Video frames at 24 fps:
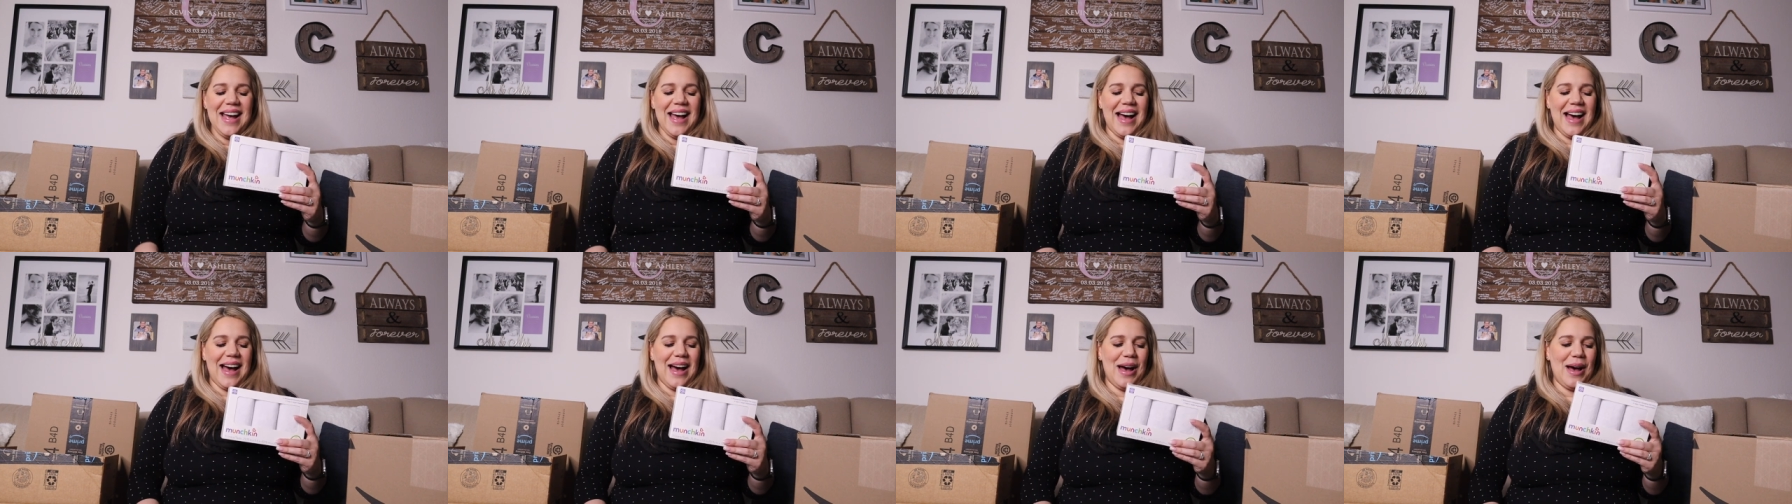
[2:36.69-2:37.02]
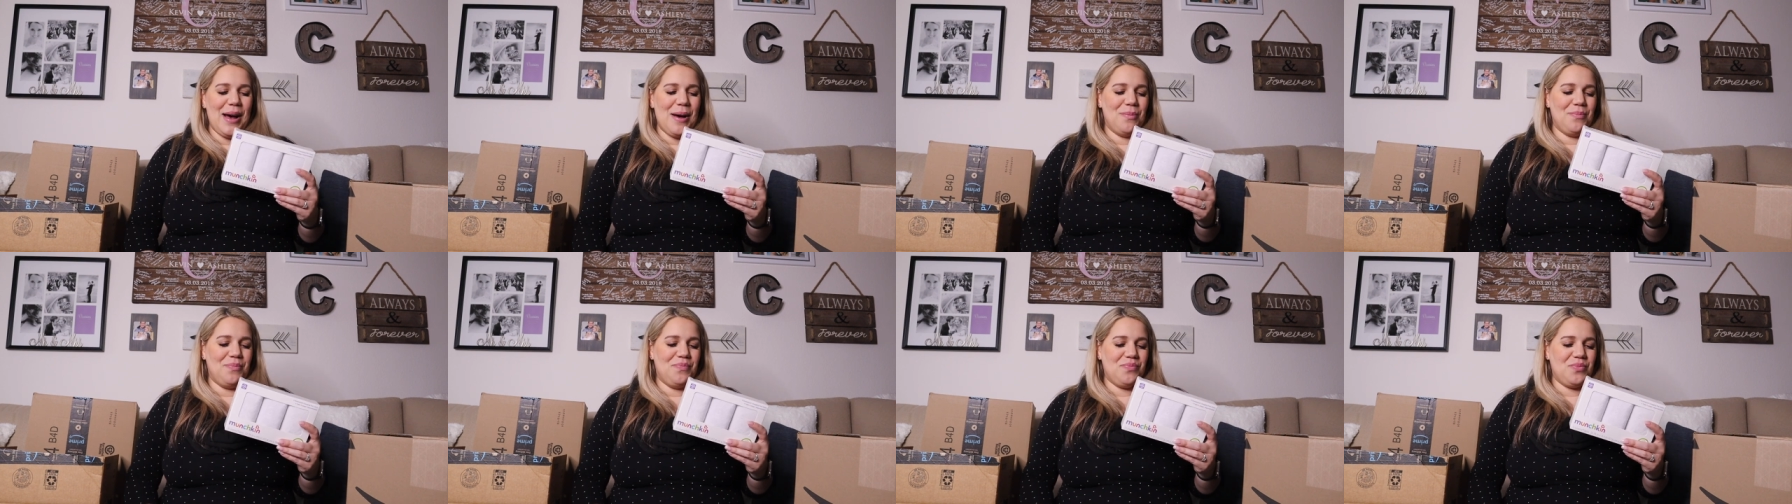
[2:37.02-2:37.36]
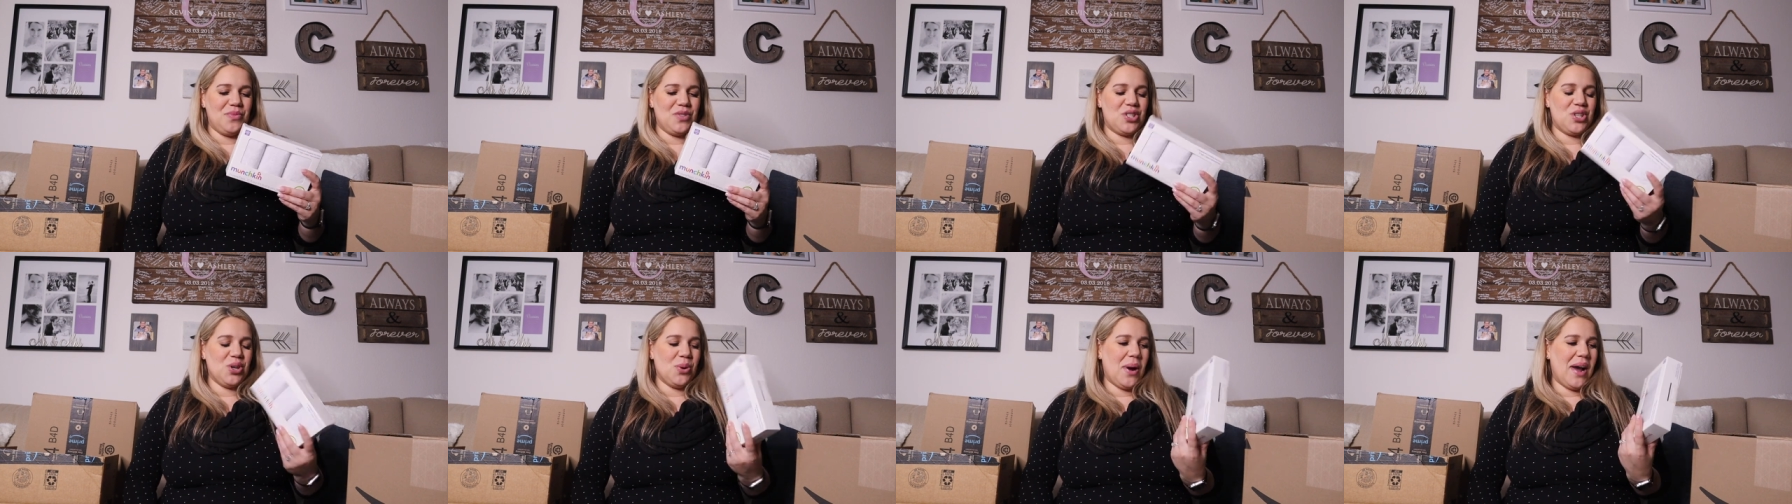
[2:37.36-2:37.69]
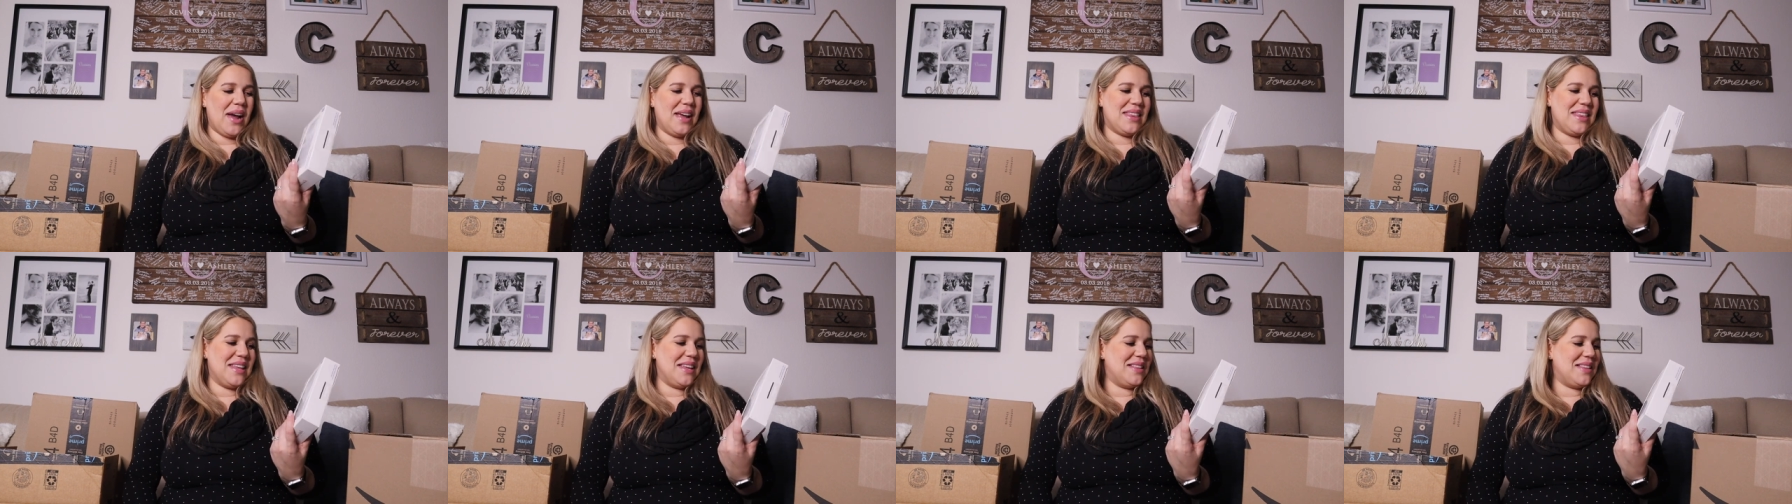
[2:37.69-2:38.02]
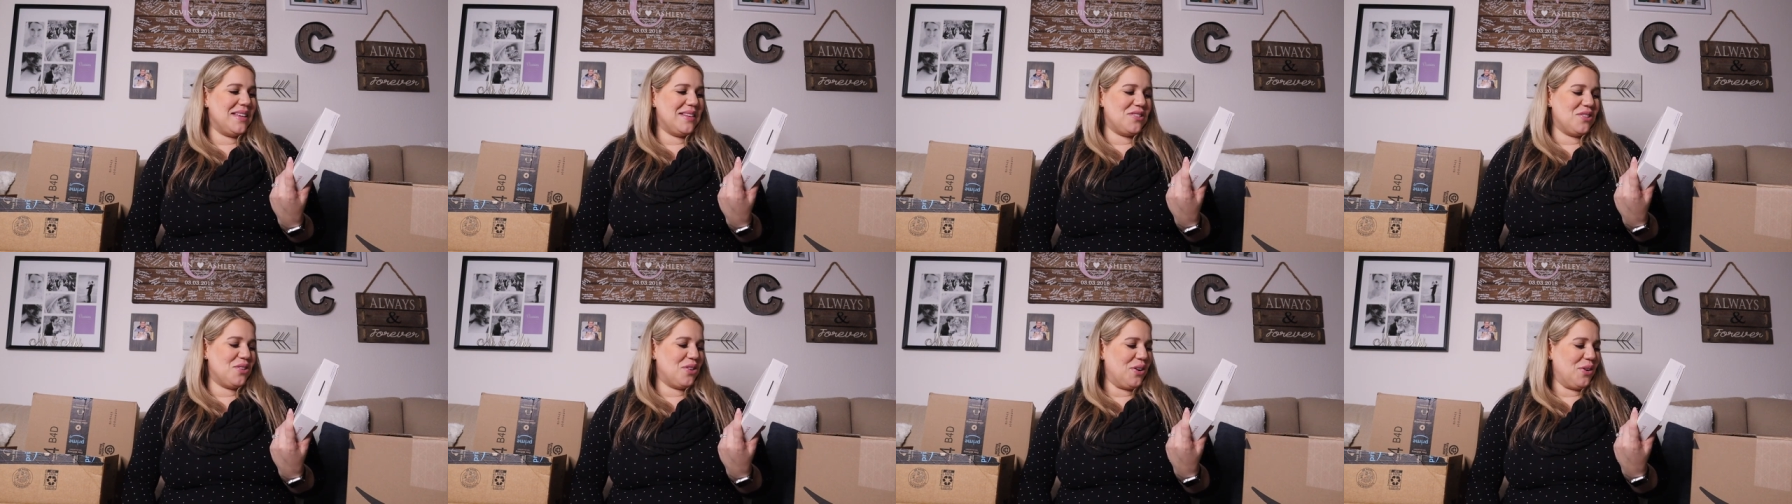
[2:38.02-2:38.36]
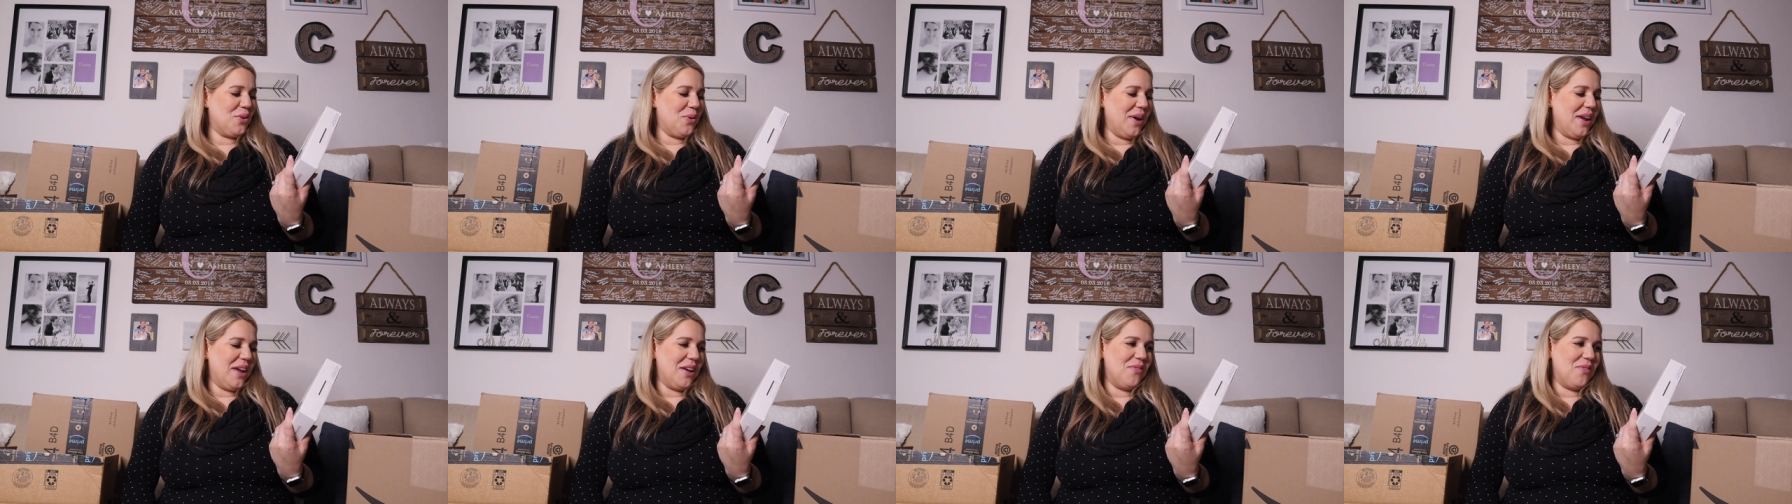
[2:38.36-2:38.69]
Um, so I think these are a
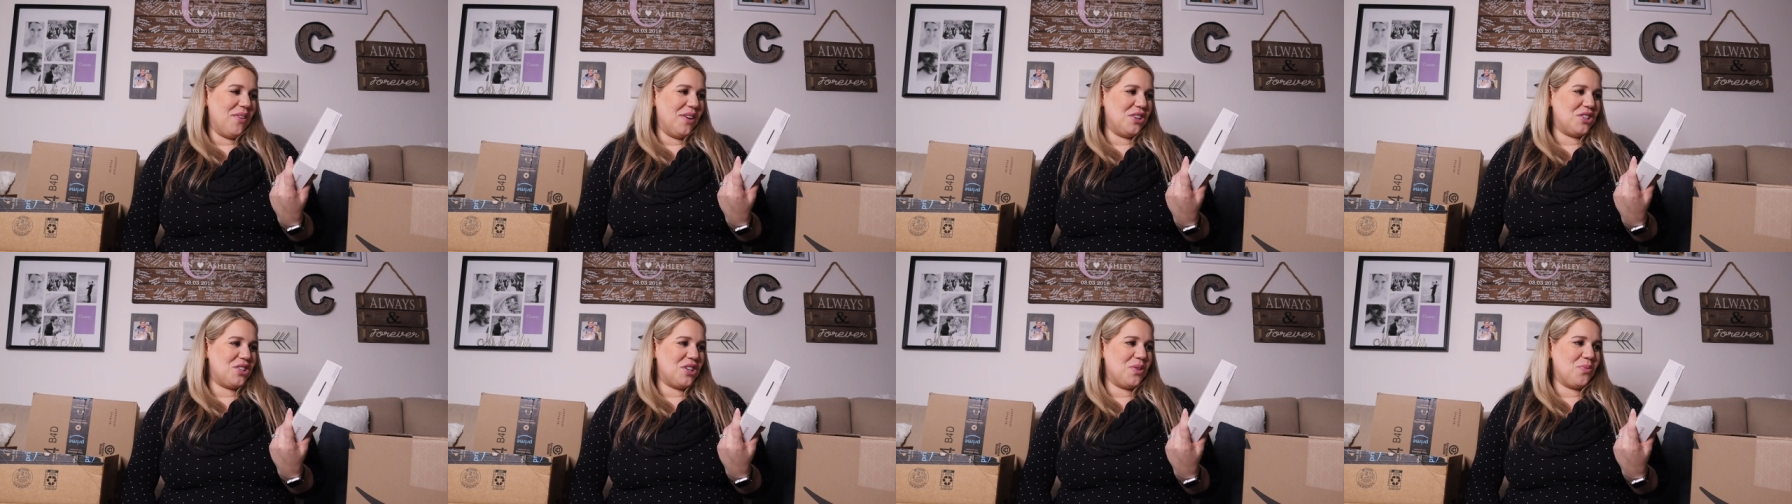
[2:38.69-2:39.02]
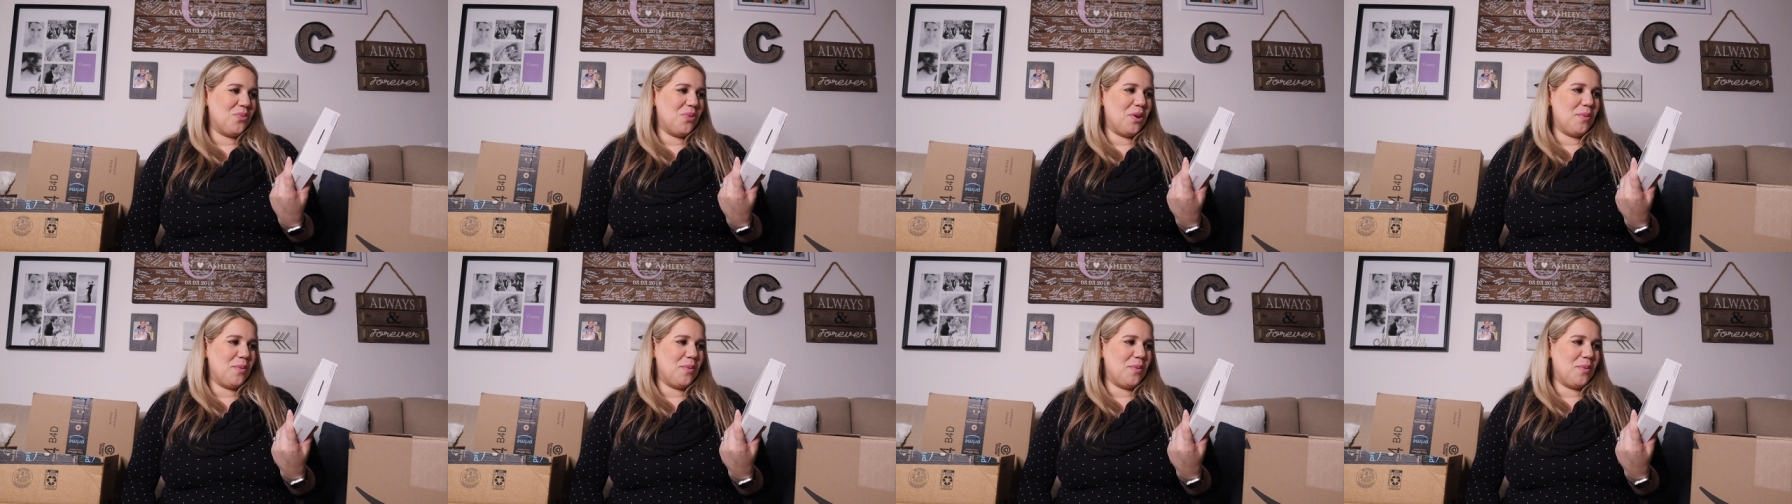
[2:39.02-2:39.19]
great invention.